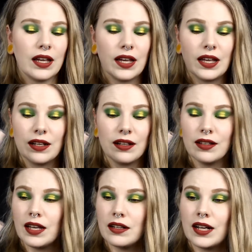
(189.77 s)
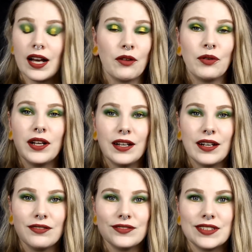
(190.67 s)
And yeah, I really
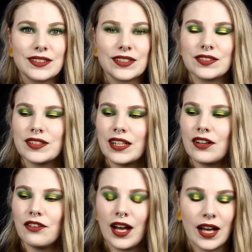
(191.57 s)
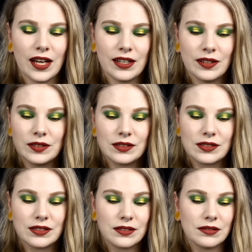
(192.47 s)
love this concealer. I,
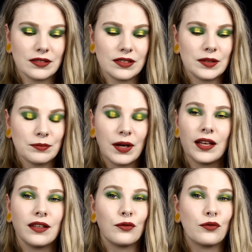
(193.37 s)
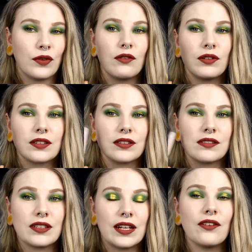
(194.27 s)
it's my favorite
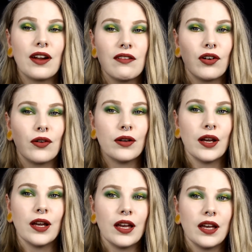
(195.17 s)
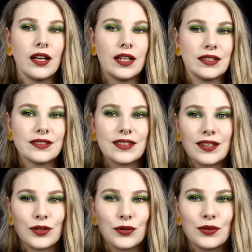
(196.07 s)
concealer ever. It's
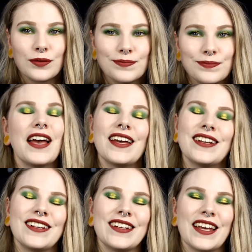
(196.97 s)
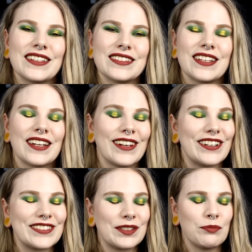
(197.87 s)
that good. And the next and
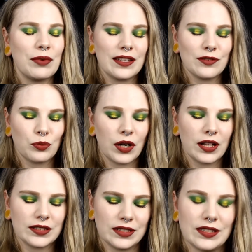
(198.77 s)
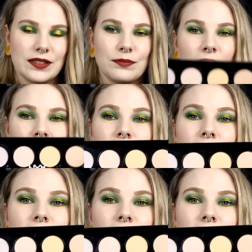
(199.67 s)
last base product is my